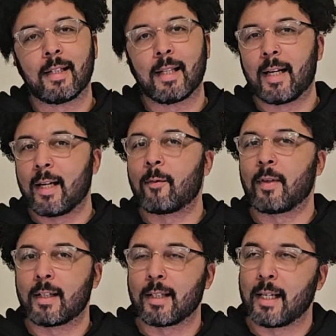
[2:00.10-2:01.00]
see that it
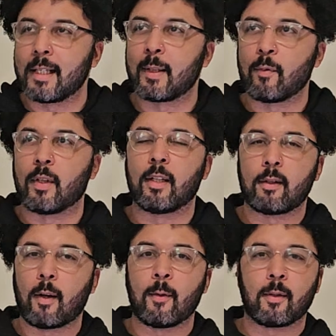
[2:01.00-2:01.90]
obviously is something
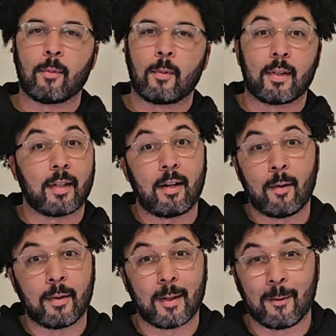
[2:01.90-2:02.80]
that's noticeable because I
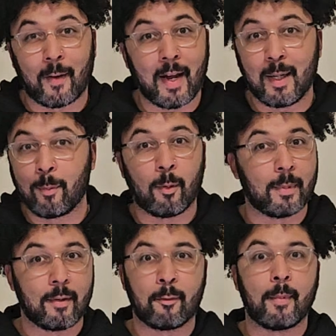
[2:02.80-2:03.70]
noticed it without any
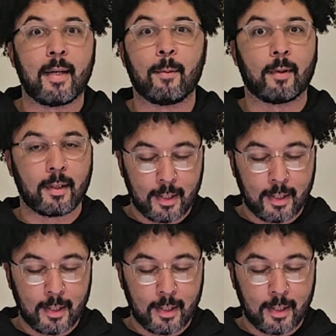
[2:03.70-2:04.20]
prompting from anyone.